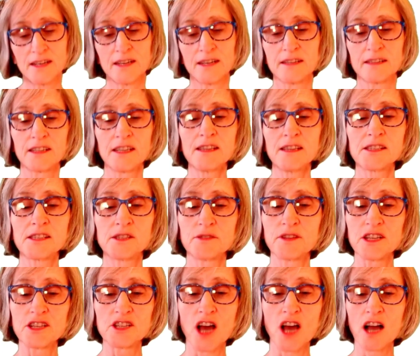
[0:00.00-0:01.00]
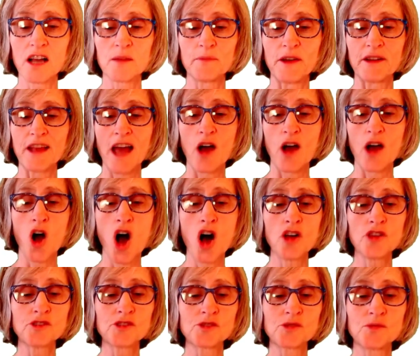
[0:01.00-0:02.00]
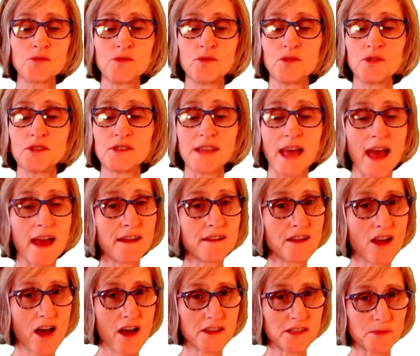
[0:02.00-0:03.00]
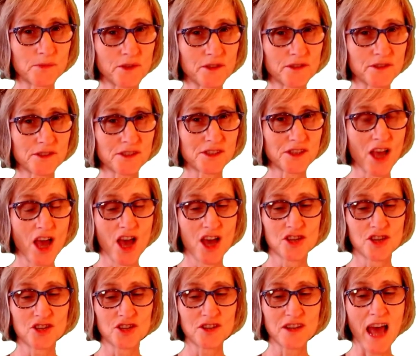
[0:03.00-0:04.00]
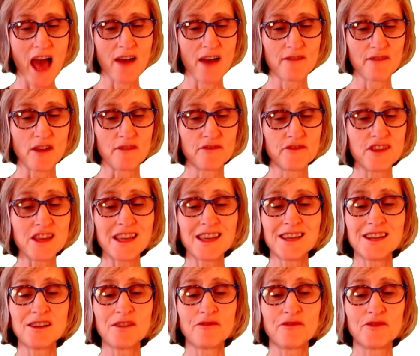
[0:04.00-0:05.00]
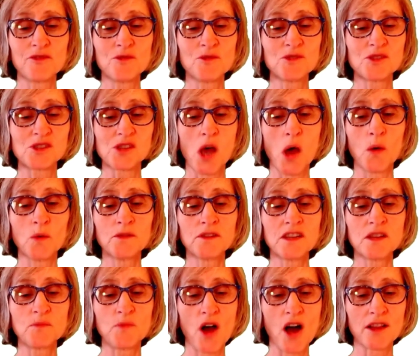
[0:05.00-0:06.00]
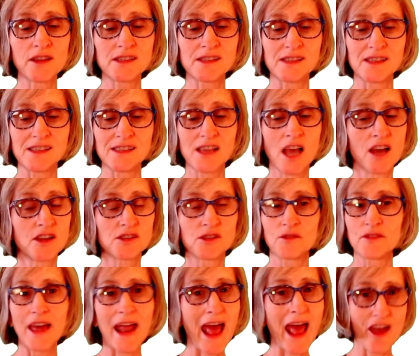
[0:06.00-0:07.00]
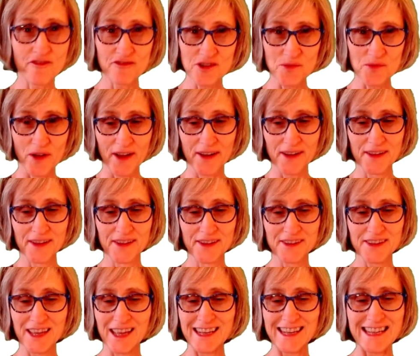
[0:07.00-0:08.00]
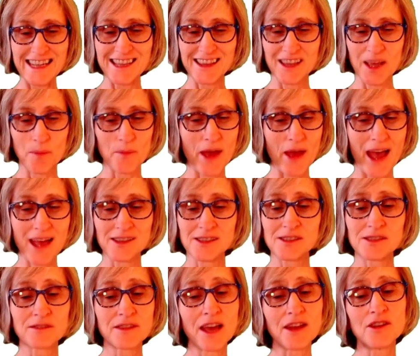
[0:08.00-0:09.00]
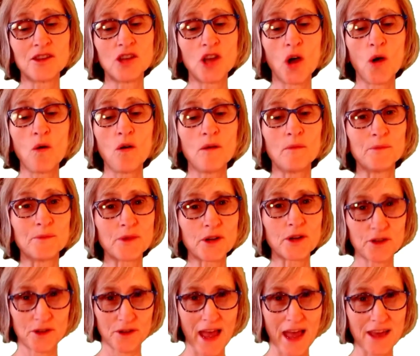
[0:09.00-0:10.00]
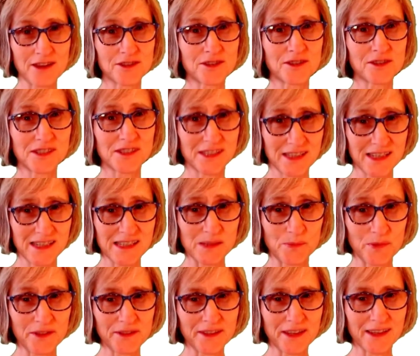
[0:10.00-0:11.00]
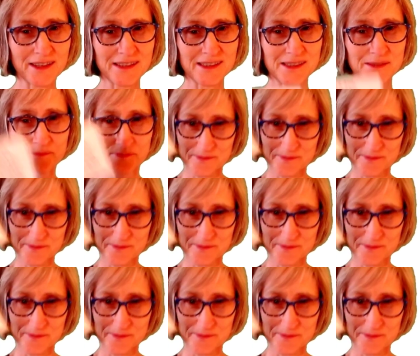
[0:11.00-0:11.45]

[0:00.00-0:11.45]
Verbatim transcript: Did the student talk about how all schools and hospitals should have vegan foods only policies so that everyone can eat them and so that no murder enters these buildings?